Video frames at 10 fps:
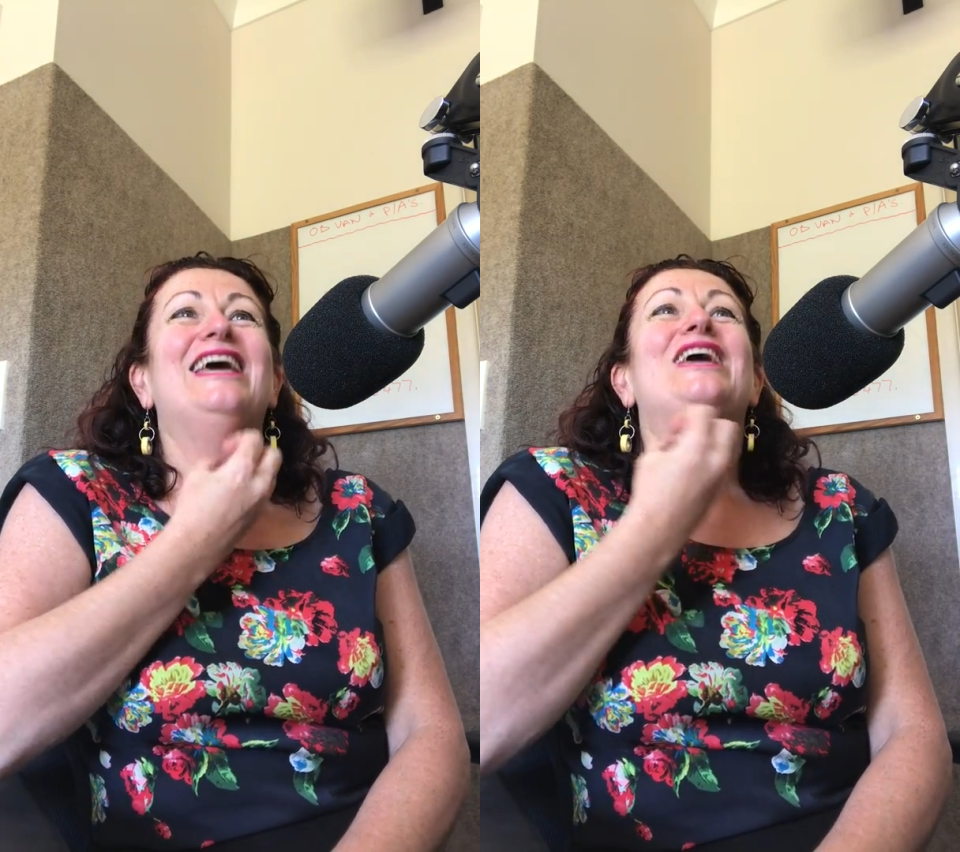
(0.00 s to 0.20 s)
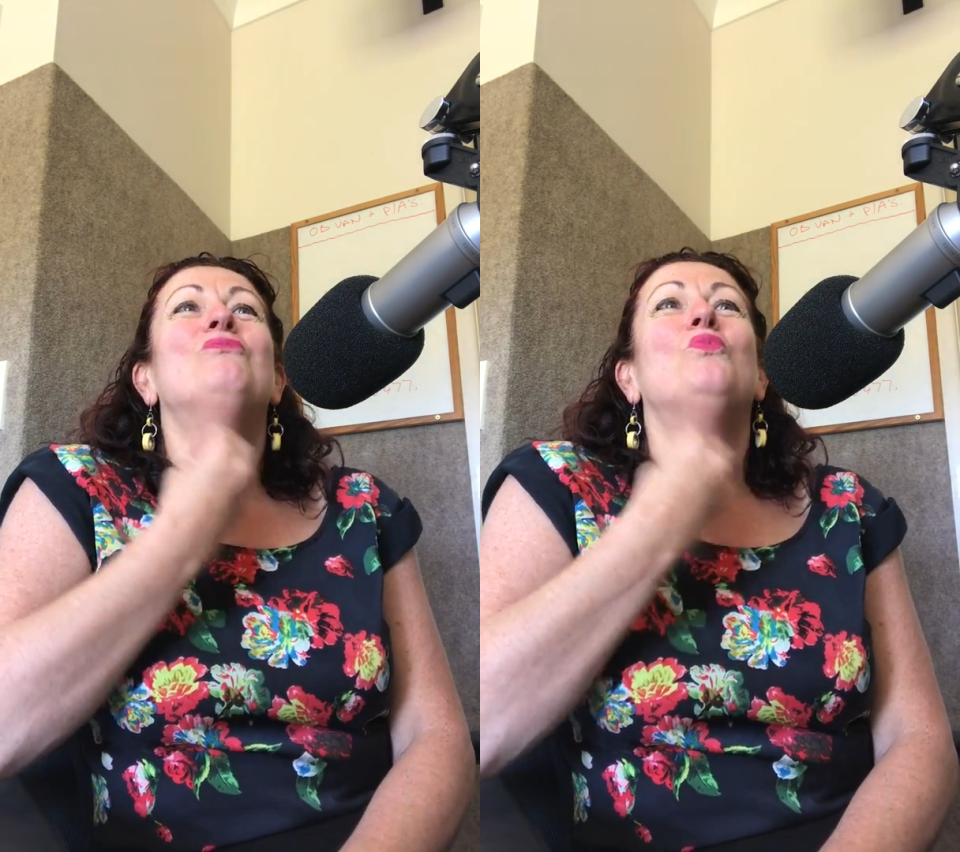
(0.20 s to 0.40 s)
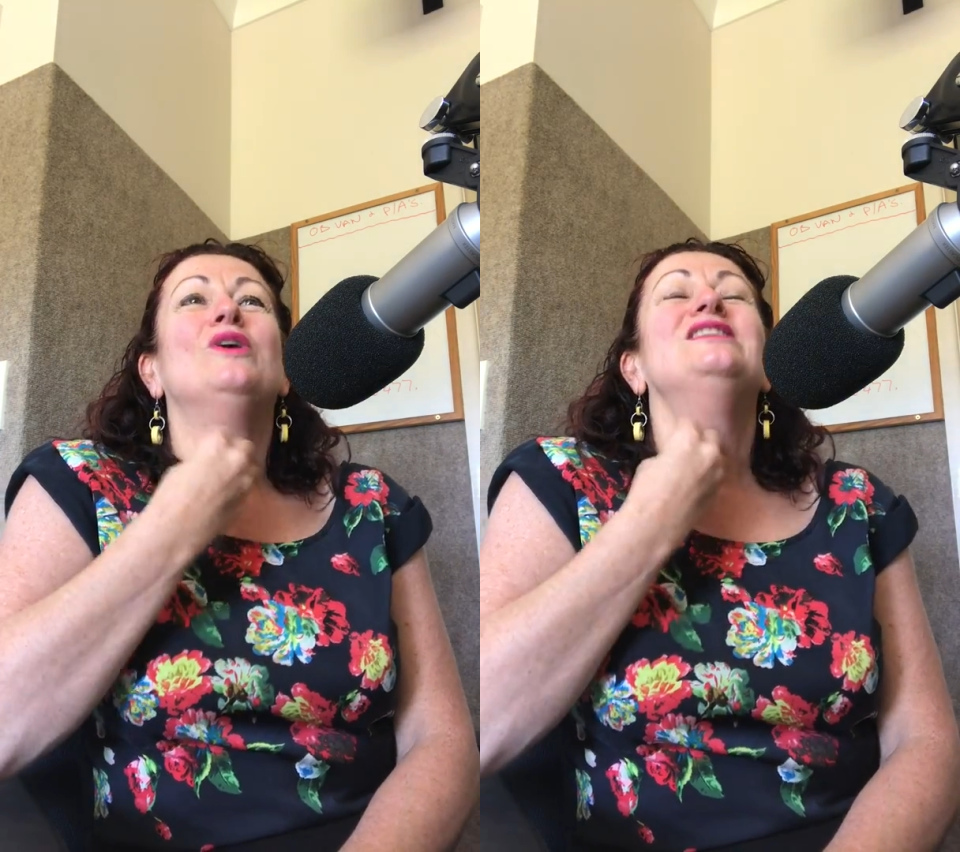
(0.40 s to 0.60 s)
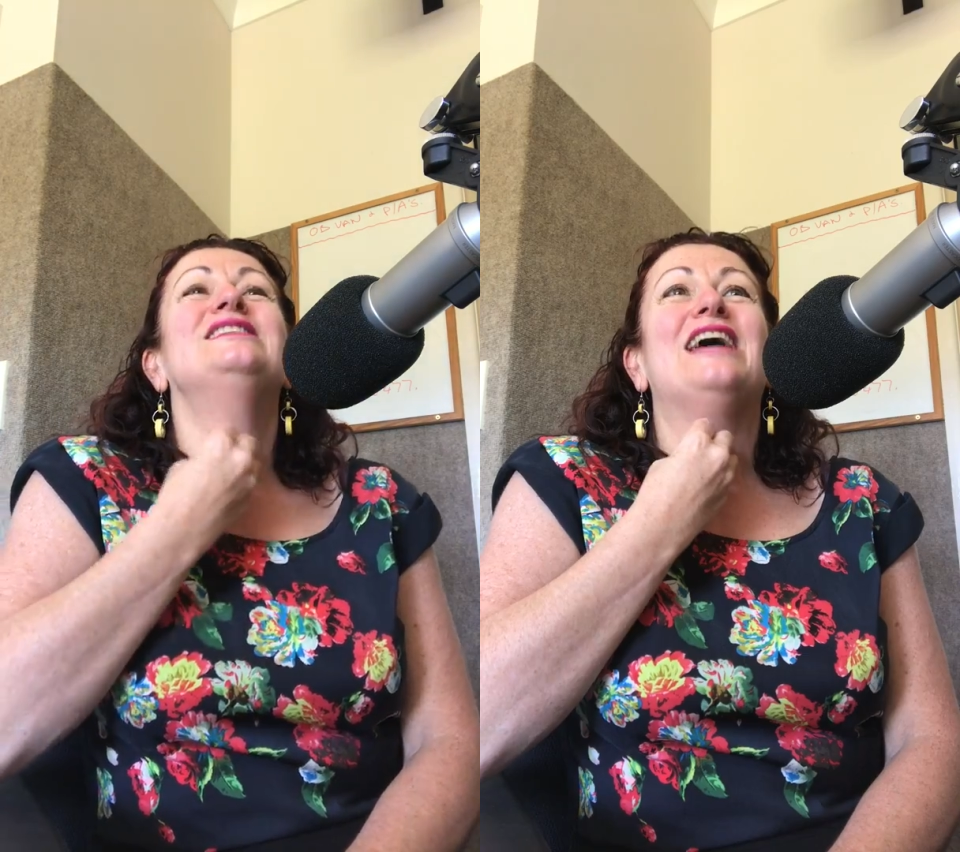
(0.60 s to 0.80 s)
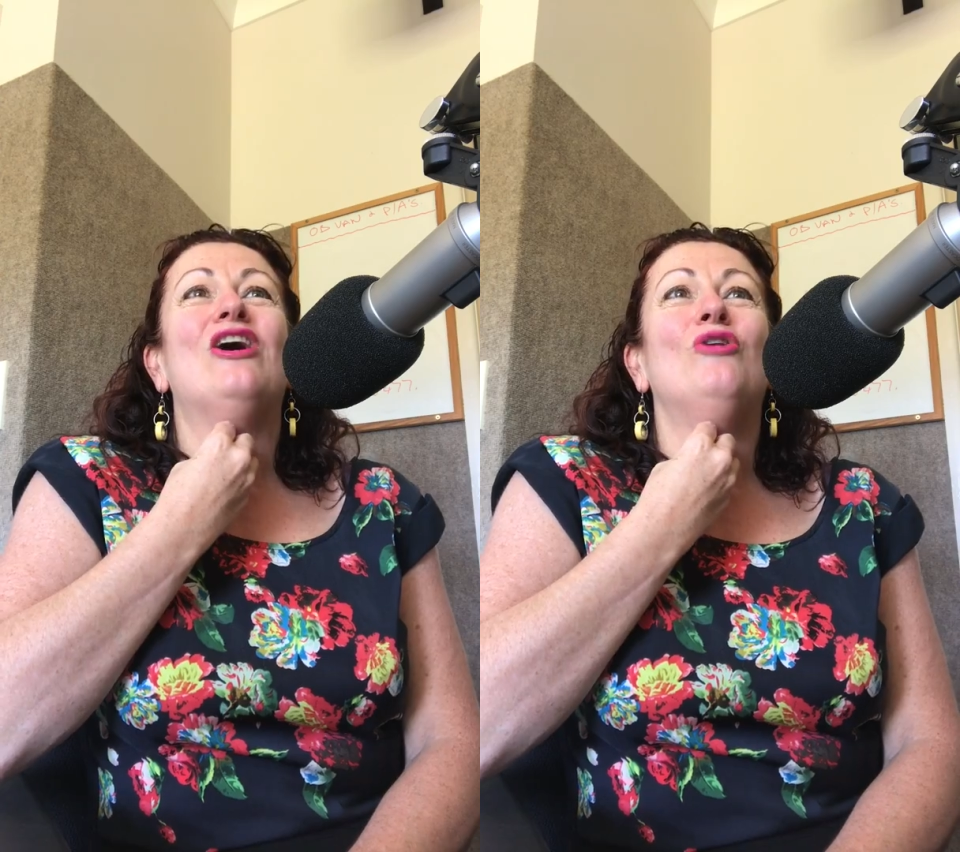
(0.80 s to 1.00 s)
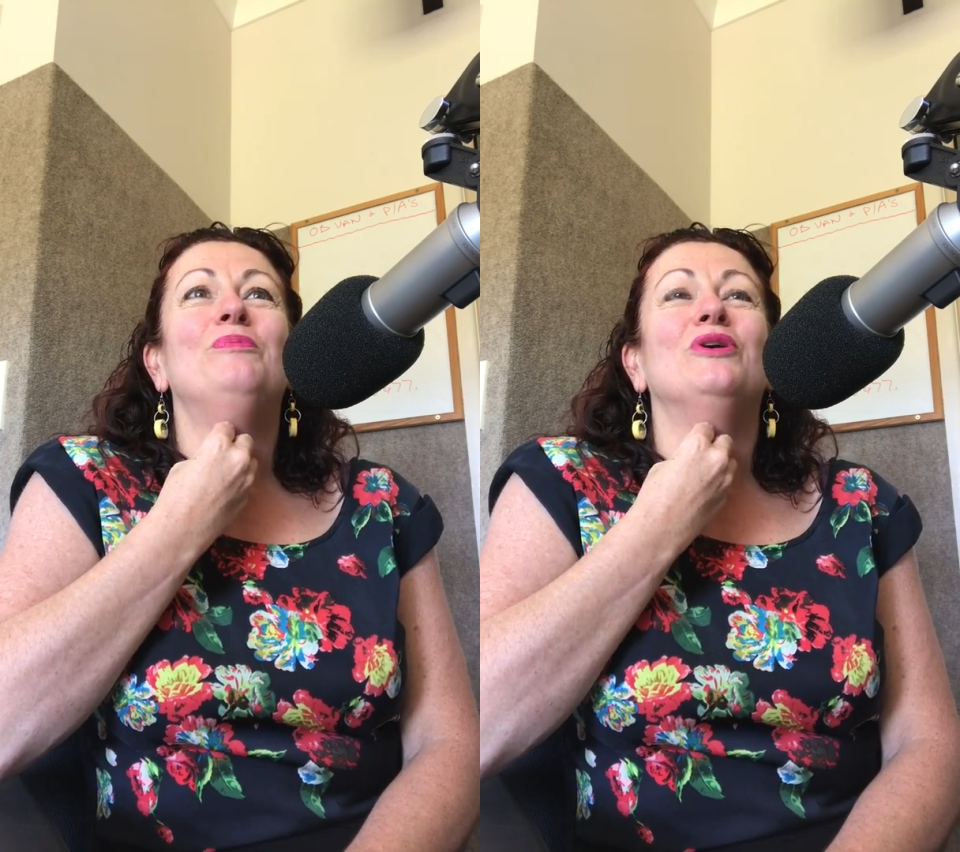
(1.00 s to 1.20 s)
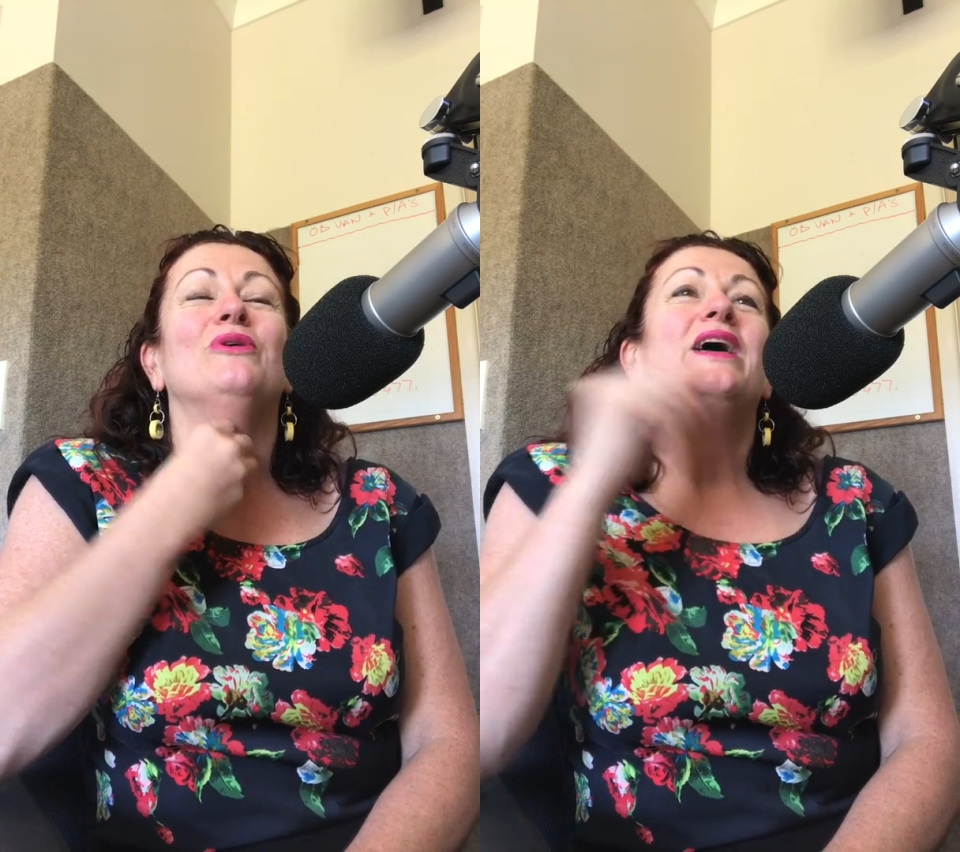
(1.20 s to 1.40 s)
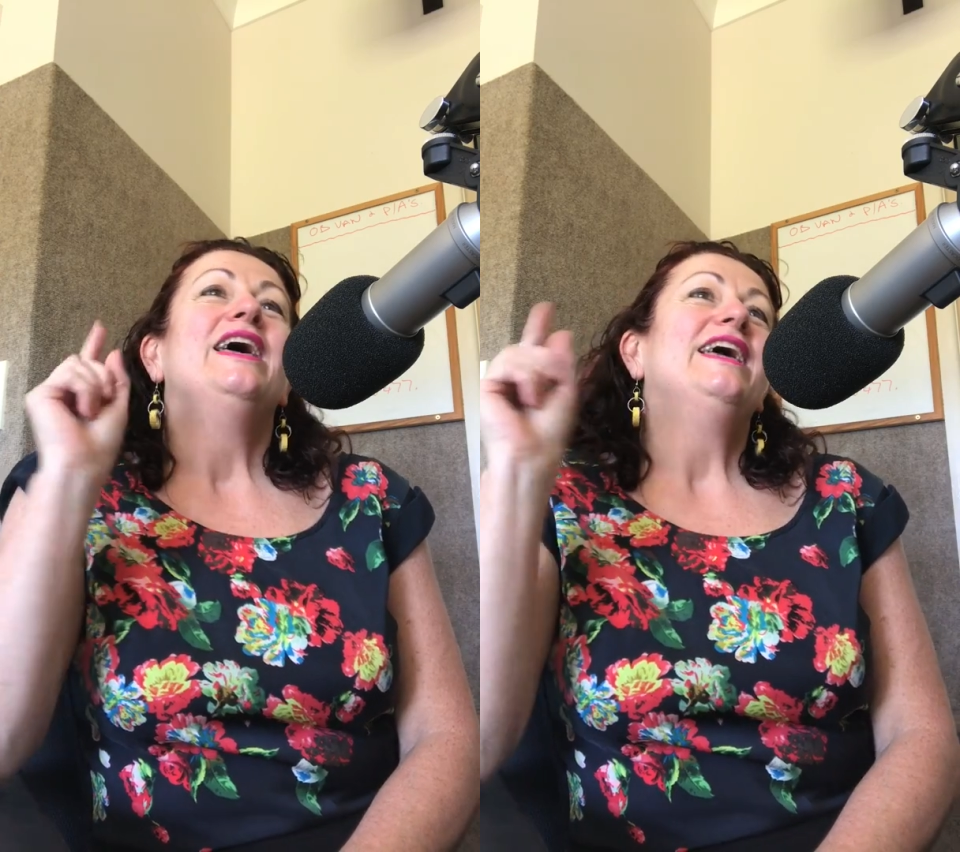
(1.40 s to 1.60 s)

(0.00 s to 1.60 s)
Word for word: it wants to help you.